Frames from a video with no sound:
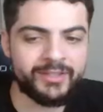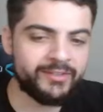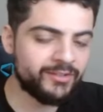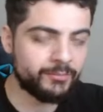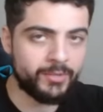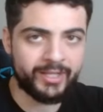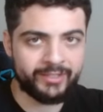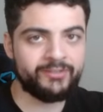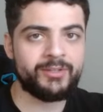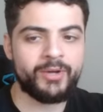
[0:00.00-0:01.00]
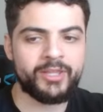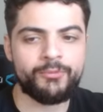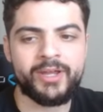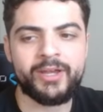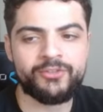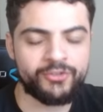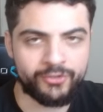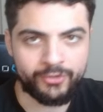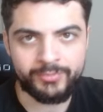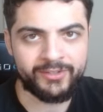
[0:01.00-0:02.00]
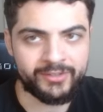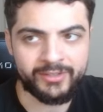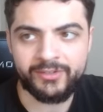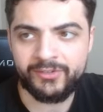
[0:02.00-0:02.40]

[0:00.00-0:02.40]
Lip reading: This isn't my listing, by the way. I just sold basically the